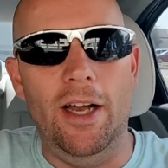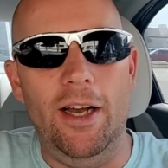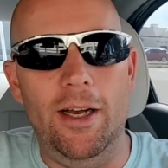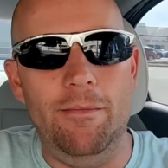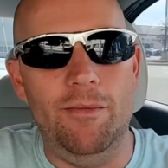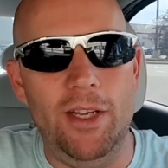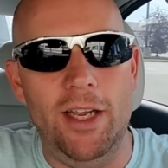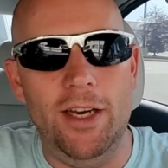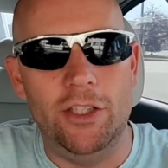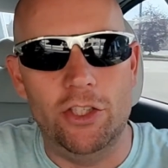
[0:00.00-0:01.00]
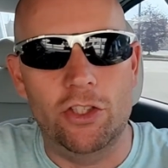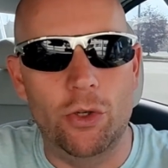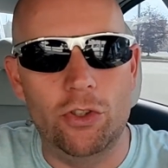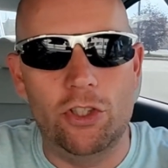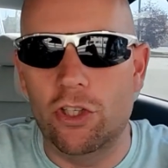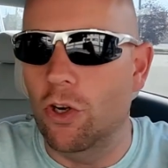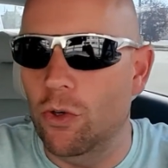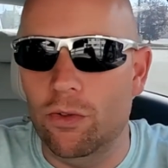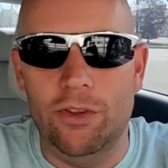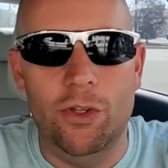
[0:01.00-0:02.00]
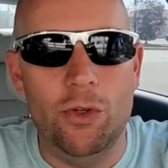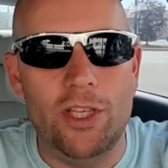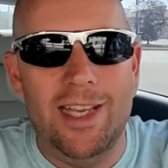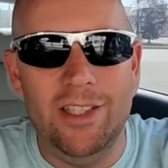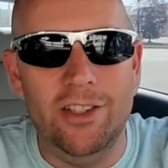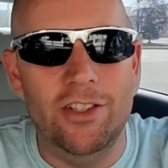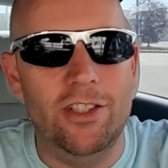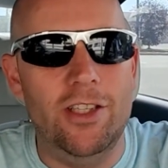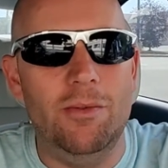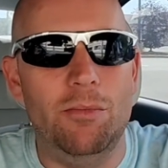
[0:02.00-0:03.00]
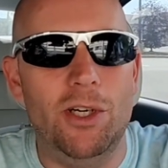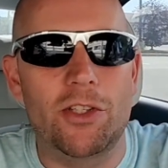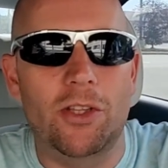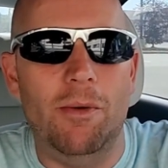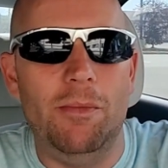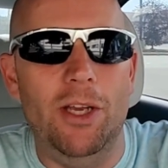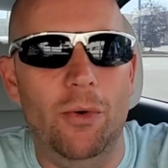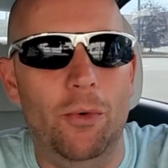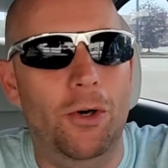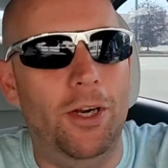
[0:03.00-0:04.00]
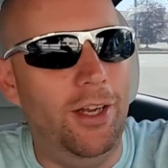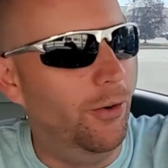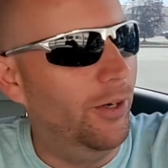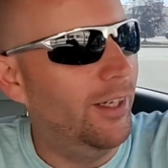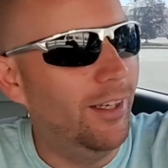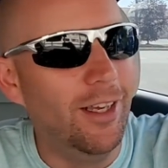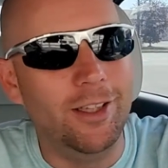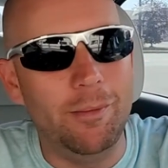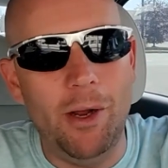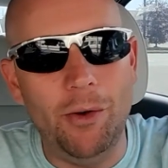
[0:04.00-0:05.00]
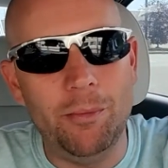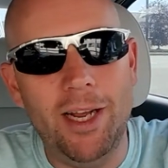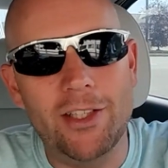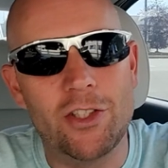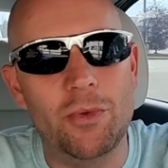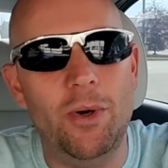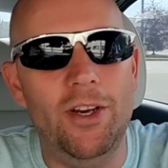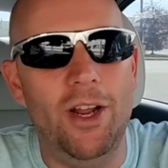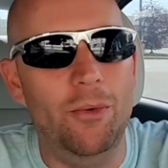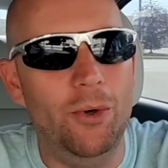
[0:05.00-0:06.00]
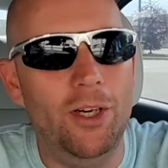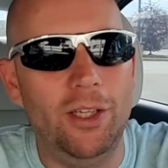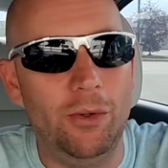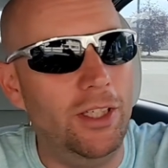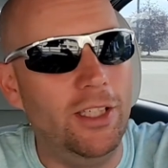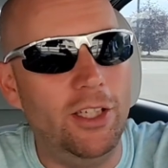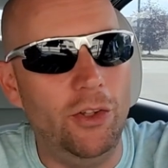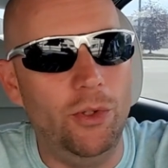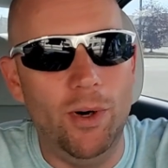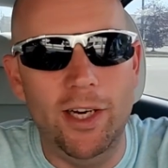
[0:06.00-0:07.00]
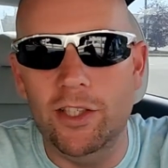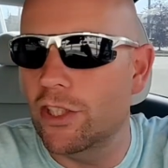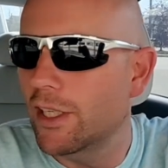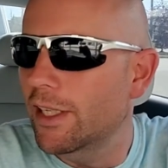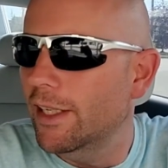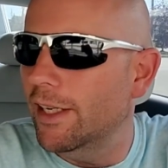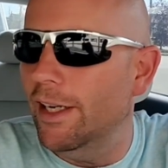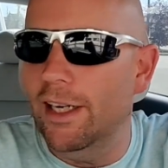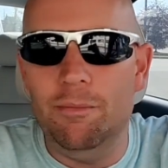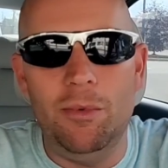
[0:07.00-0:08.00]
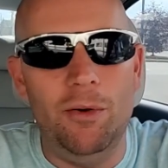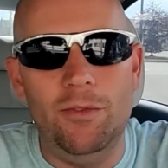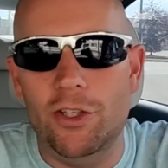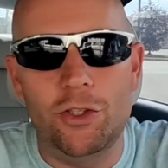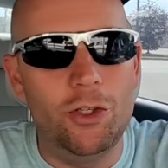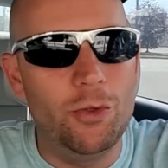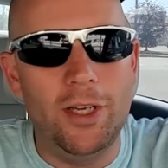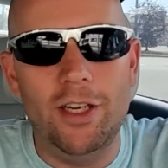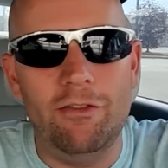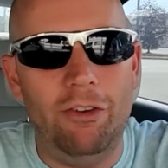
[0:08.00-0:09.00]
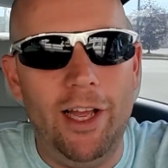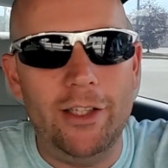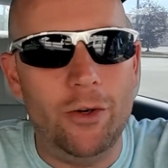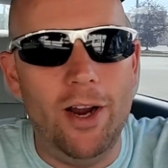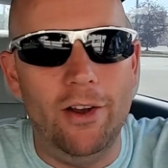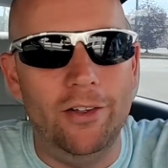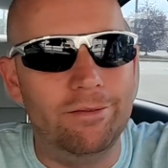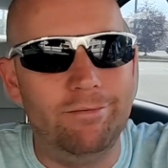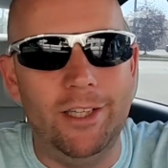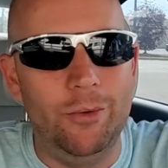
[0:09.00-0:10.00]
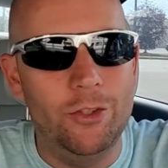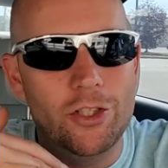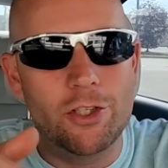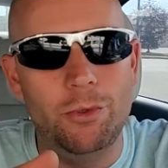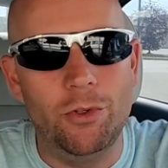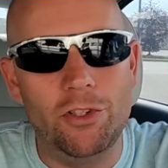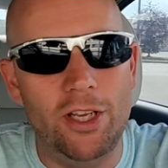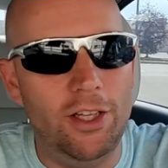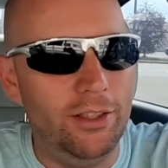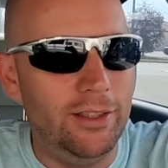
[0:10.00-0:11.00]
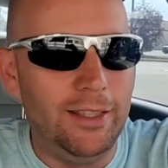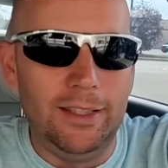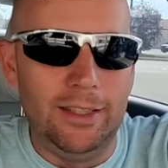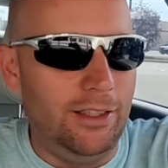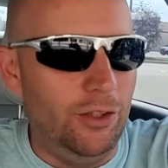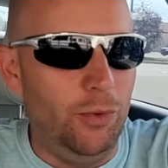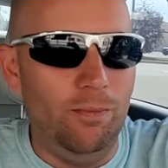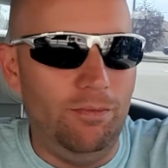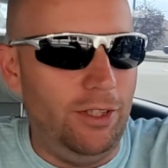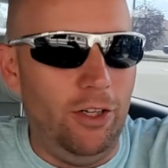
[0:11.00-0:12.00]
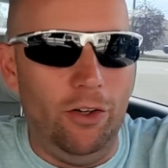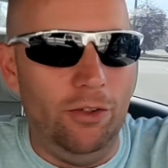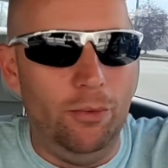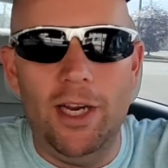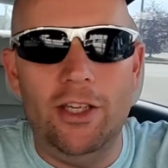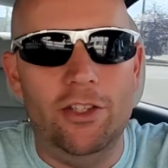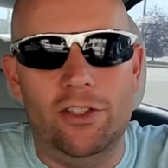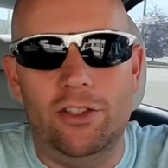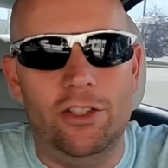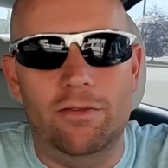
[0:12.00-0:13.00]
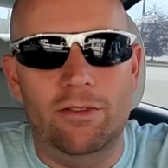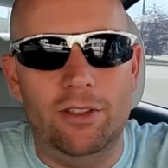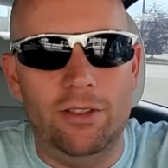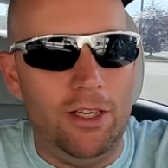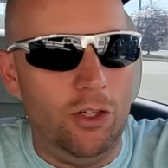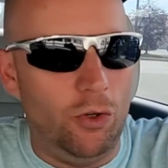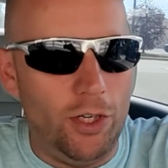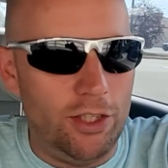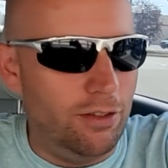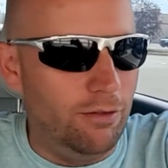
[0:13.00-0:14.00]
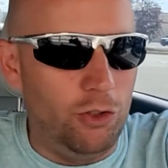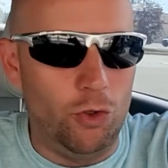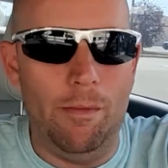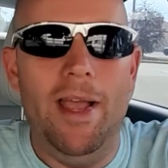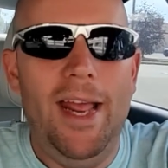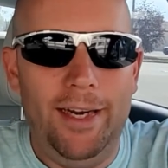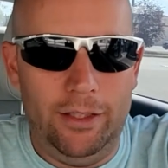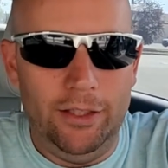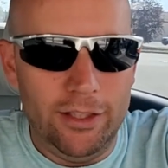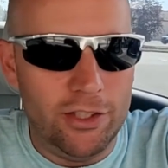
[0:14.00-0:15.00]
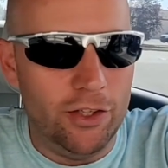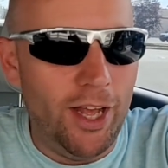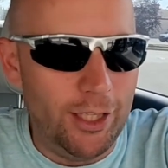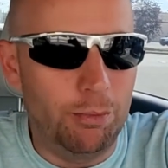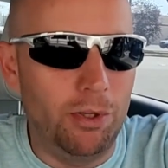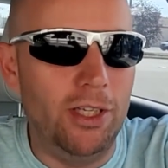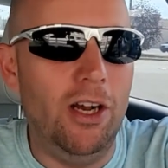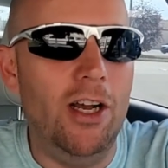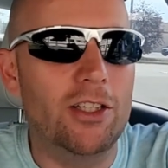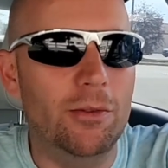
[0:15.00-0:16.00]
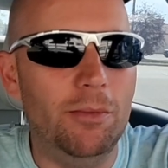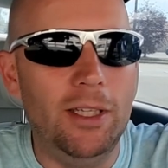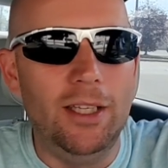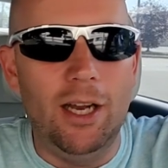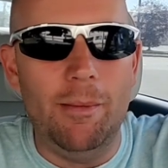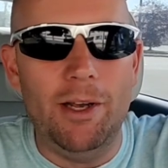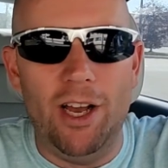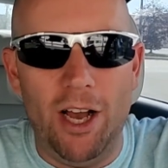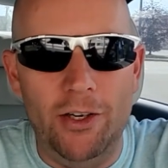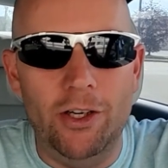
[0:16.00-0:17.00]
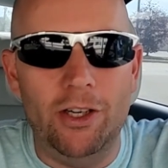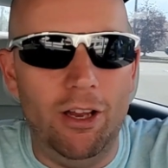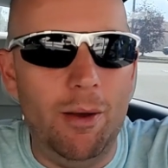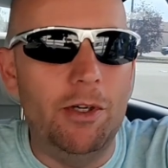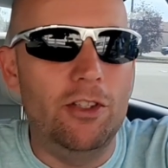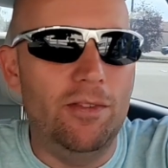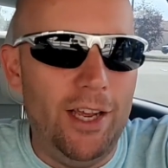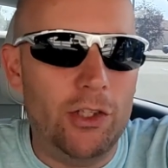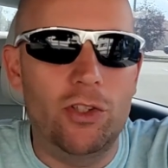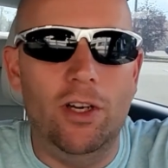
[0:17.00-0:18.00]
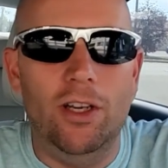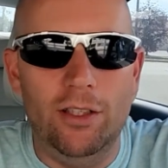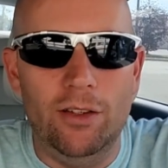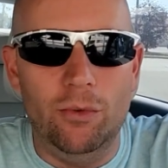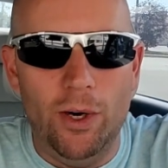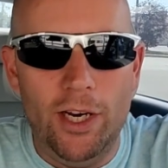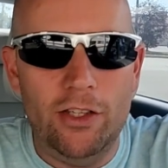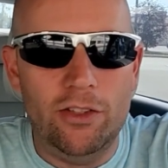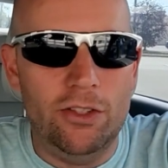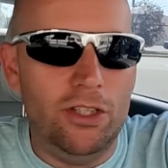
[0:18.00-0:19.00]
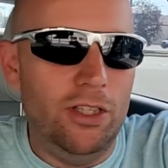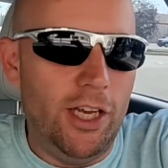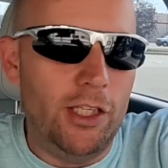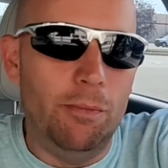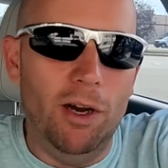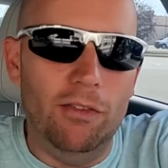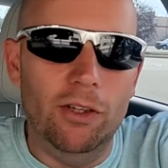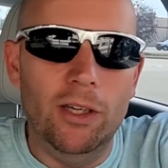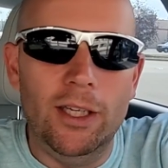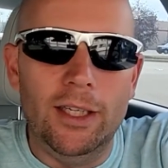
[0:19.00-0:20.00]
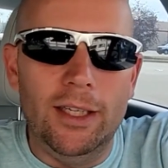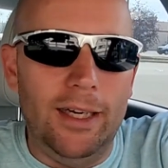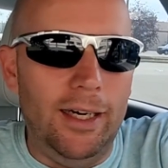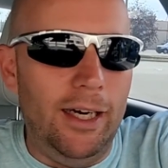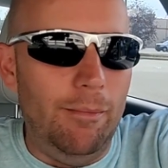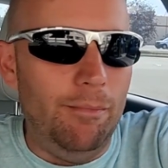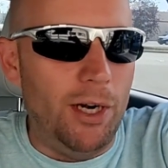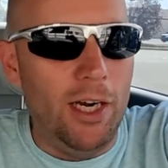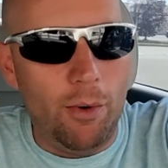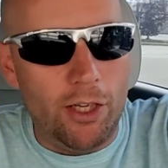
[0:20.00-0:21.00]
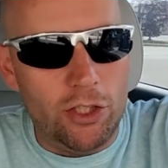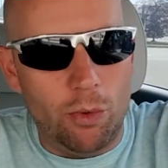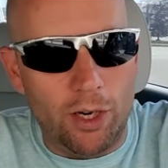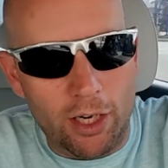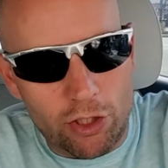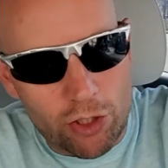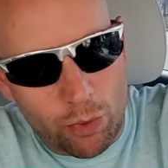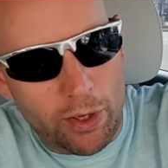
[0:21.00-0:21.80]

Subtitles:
And it just goes to show those hills in British Columbia really, the mountain passes, whatnot, really killed the range. But as soon as we hit flat ground and it was just smooth sailing, the range has just increased dramatically. So that's pretty awesome. About 100 kilometers of extra range is a nice buffer. But anyway, so we're gonna just